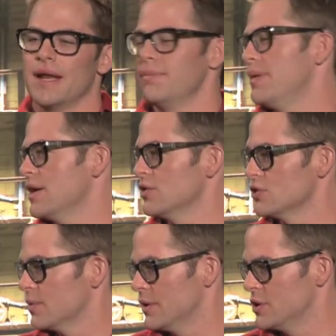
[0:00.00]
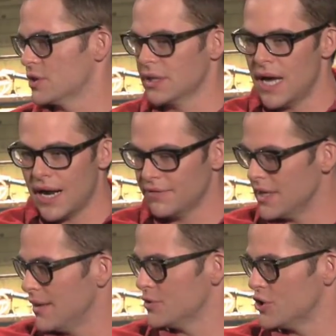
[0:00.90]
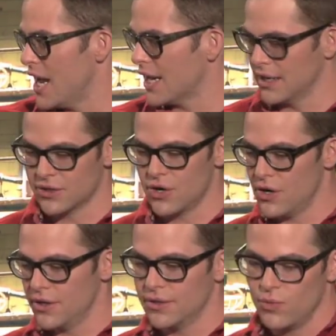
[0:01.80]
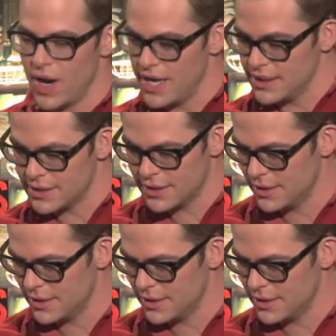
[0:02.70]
Many puddles with just a lot of Tom's jackets gone to waste.